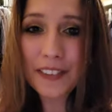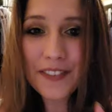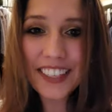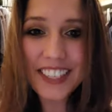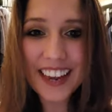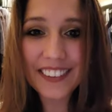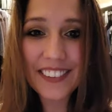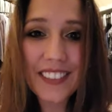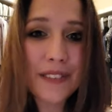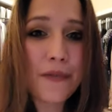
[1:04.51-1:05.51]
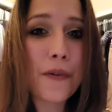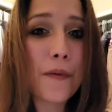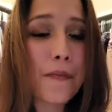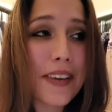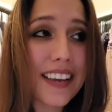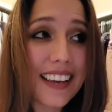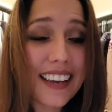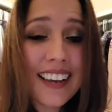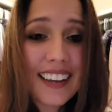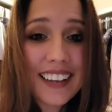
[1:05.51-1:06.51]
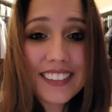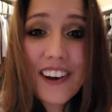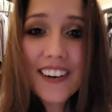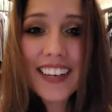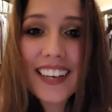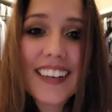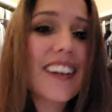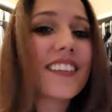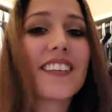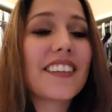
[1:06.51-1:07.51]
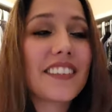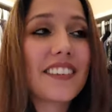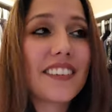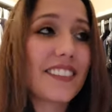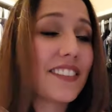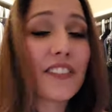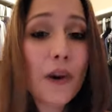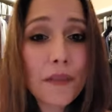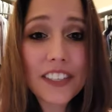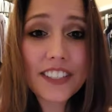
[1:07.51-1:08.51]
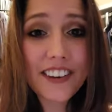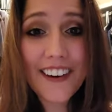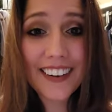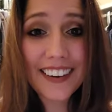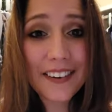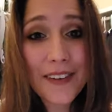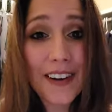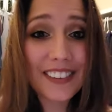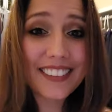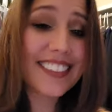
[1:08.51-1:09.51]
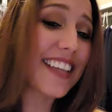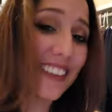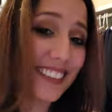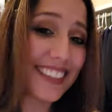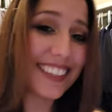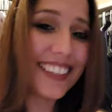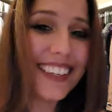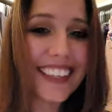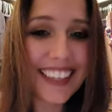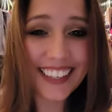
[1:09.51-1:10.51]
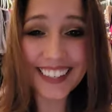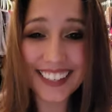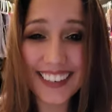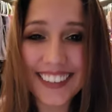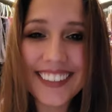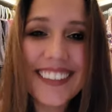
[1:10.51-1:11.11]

to my channel because we'll be talking so much talk about scents in here.